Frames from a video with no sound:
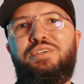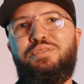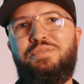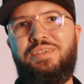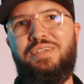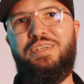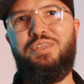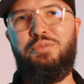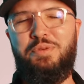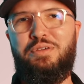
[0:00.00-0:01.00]
you.
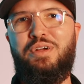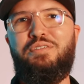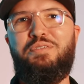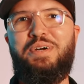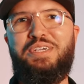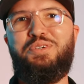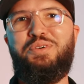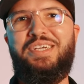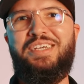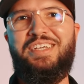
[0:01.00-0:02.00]
You're my crown and my
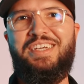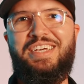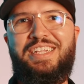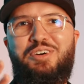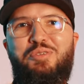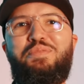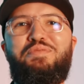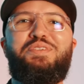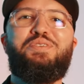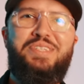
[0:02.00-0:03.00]
joy, and I hope
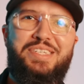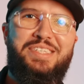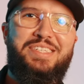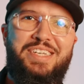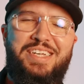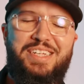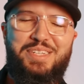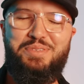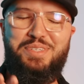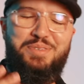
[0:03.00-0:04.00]
you've enjoyed this.
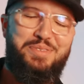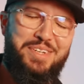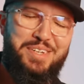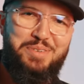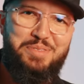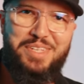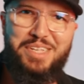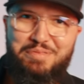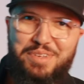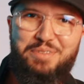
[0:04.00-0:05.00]
And I'll see you on the
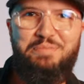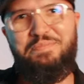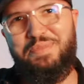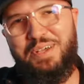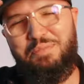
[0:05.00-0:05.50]
next video. God